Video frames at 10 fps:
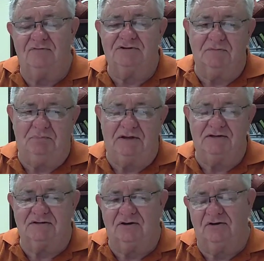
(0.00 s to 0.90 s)
There was a
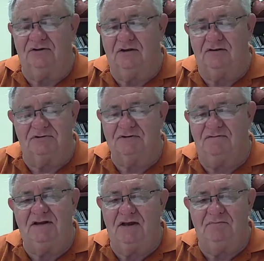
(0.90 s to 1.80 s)
place called the, there was
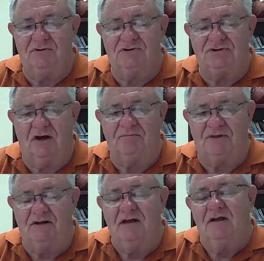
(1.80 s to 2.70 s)
a VW
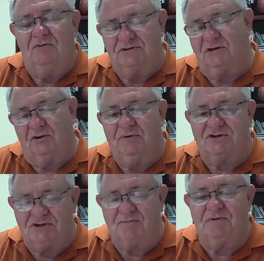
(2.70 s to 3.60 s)
shop that was a little
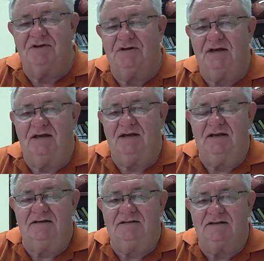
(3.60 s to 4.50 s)
bit cheaper than
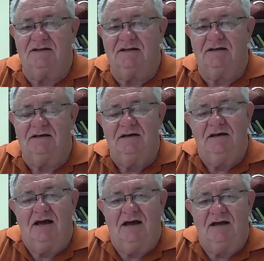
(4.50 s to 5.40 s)
taking it to the
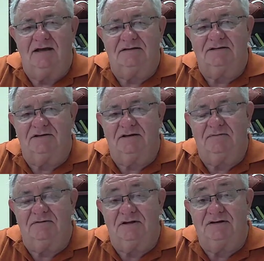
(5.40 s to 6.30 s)
uh, to
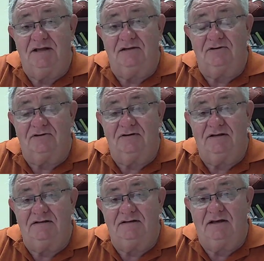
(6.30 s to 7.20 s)
the, the dealer
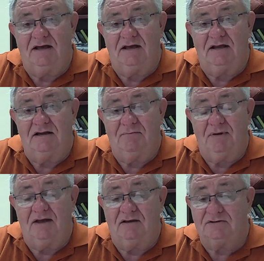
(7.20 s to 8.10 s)
and, and in
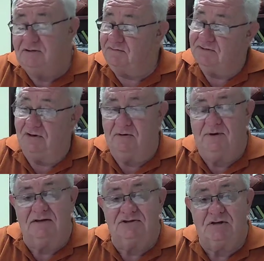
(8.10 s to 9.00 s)
my house it was all
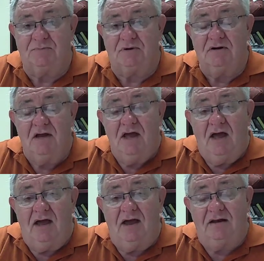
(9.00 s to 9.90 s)
about cheaper
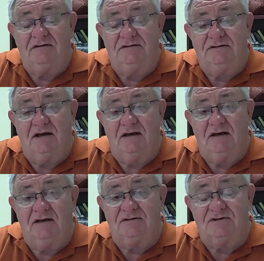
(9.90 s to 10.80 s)
and
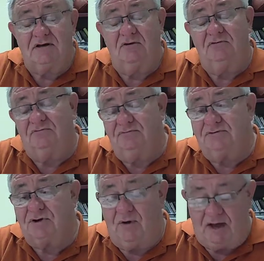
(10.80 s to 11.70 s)
uh, and so
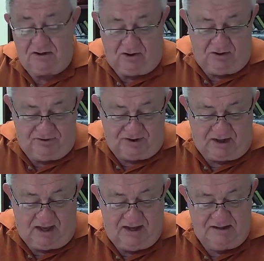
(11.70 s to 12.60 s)
so I called the
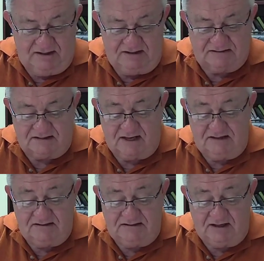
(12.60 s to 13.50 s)
guy and he
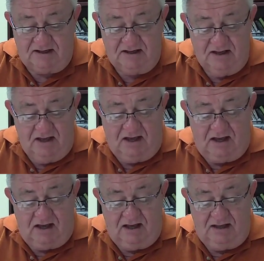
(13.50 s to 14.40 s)
said uh,
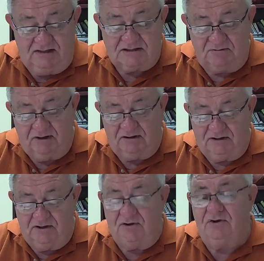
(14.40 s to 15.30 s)
uh, he said,
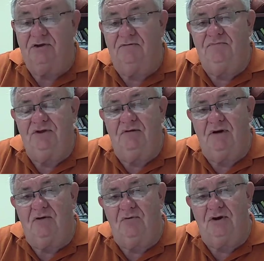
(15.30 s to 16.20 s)
"Well, you know, you you
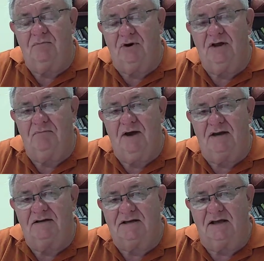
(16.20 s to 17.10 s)
might want to bring it
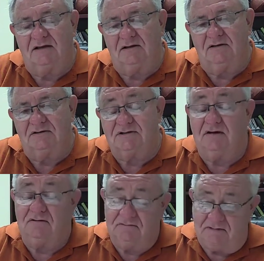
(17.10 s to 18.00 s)
by to take a look."
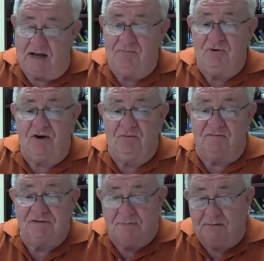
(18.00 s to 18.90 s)
So I brought it
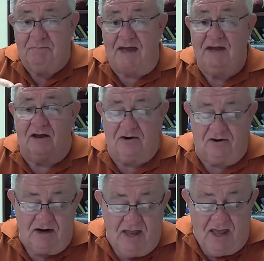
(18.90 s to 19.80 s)
away. It was a big bang I
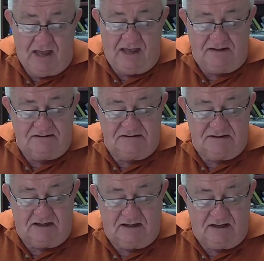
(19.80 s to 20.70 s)
heard,
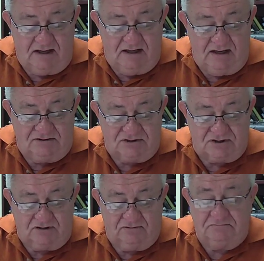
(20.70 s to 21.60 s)
and uh, and, and
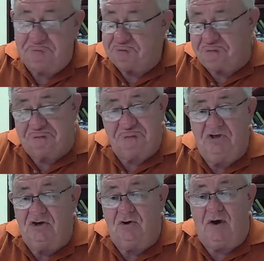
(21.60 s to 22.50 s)
so
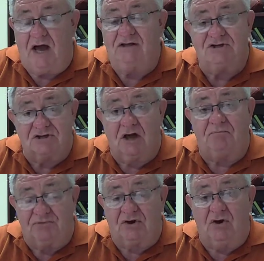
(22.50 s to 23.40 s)
you know, I'd
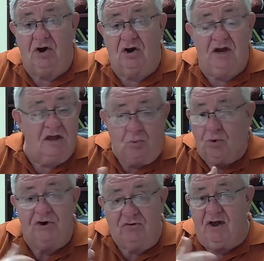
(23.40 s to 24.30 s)
stopped the car and
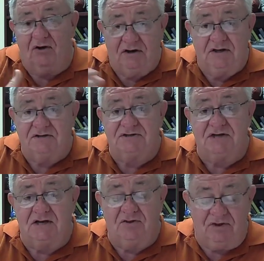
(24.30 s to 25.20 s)
went around and didn't
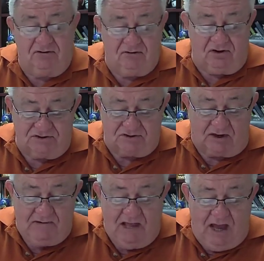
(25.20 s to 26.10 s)
see anything wrong.
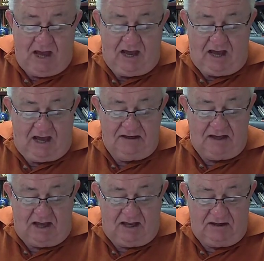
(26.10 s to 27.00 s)
So I,
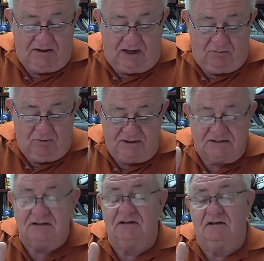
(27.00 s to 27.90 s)
I, I, I
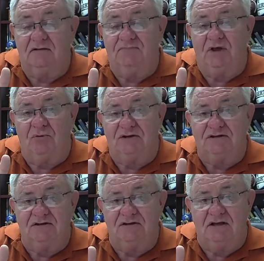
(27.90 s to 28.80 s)
went to the, I
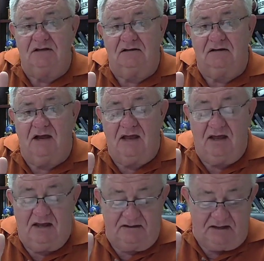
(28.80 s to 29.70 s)
went to the dealer
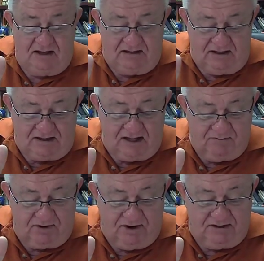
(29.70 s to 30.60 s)
and, and he
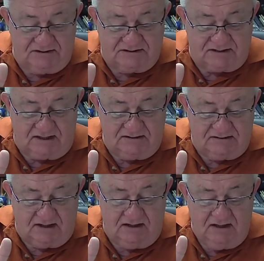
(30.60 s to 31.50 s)
came around and
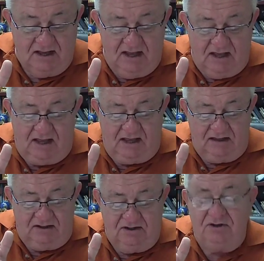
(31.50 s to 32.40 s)
said, uh,
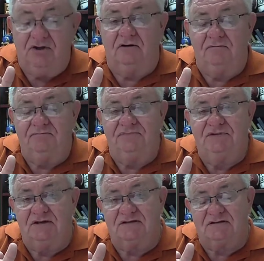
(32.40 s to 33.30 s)
you know,
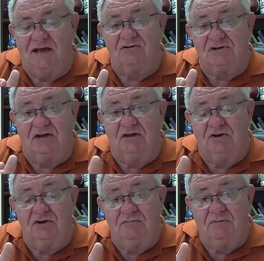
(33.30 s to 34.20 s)
this sounds like
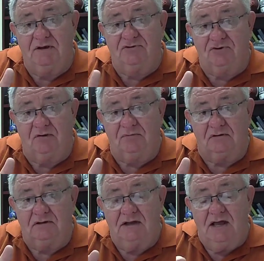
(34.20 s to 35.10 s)
it could be big
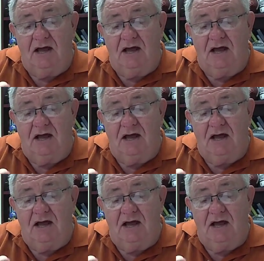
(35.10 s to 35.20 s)
trouble.